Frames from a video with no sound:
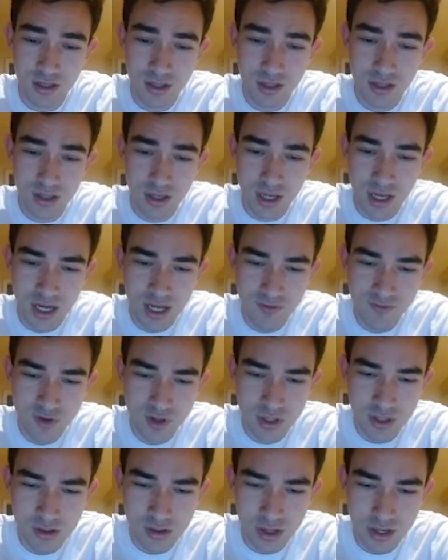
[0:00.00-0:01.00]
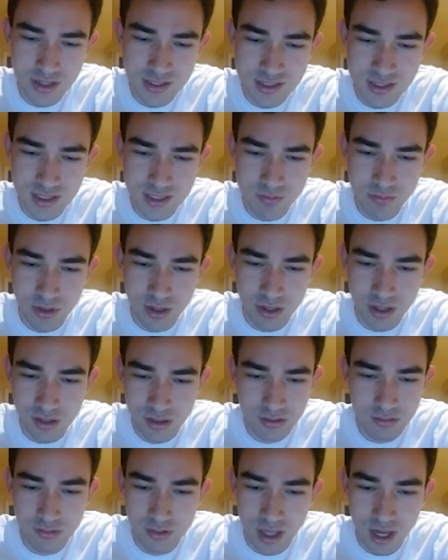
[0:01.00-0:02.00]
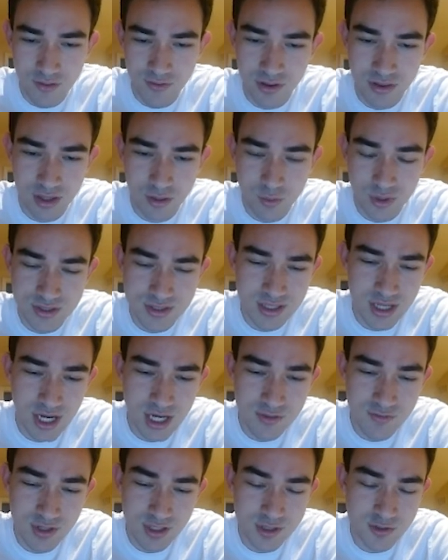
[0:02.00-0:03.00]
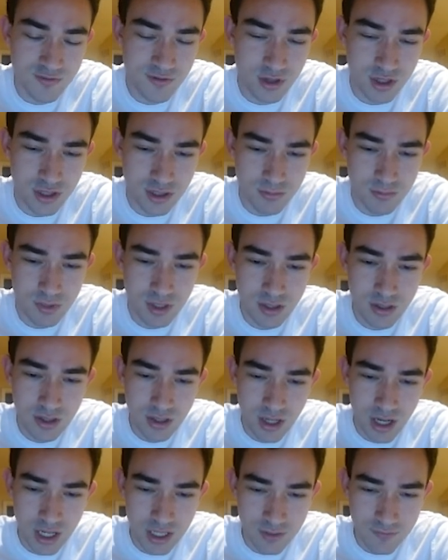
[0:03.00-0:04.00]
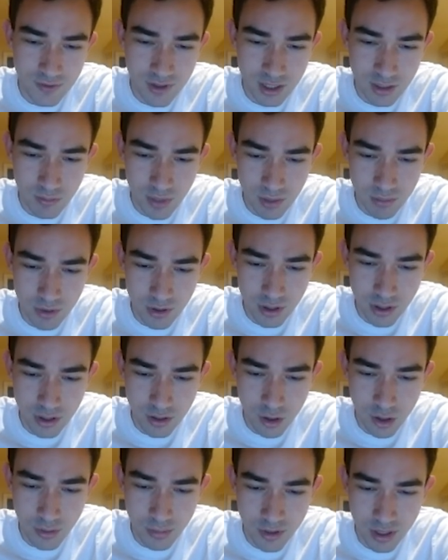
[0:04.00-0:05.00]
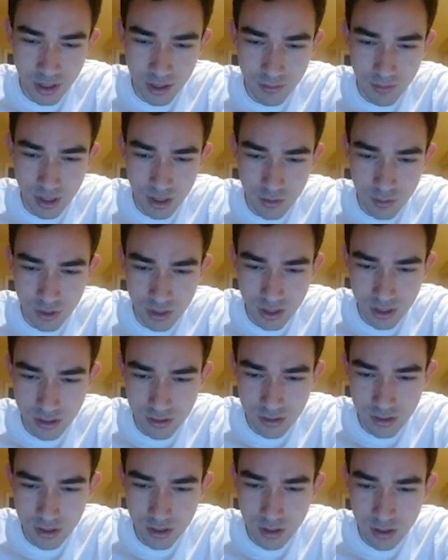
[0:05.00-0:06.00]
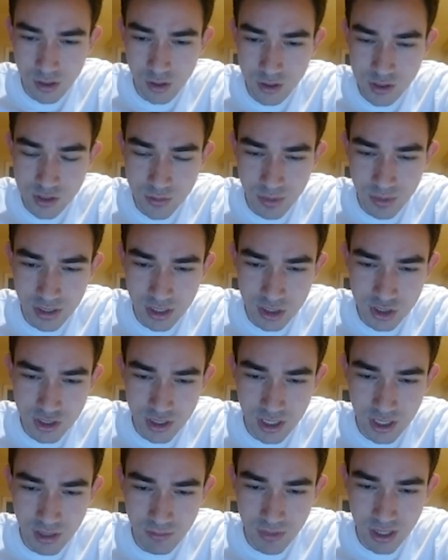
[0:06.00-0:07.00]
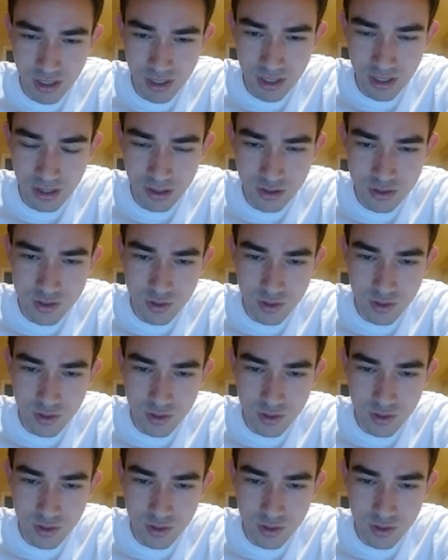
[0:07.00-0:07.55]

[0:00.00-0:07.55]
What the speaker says: And after he lost this pawn, everything went sideways for him. I defended my pawn, opening up my queen, also potentially getting my knight here, so he